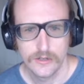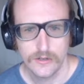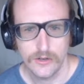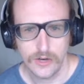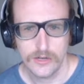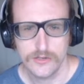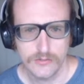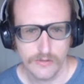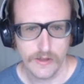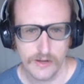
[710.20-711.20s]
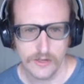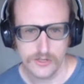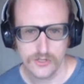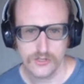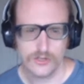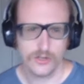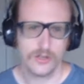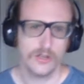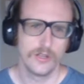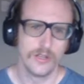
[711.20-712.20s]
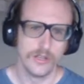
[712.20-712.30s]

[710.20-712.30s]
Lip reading: Okay, so we've got to install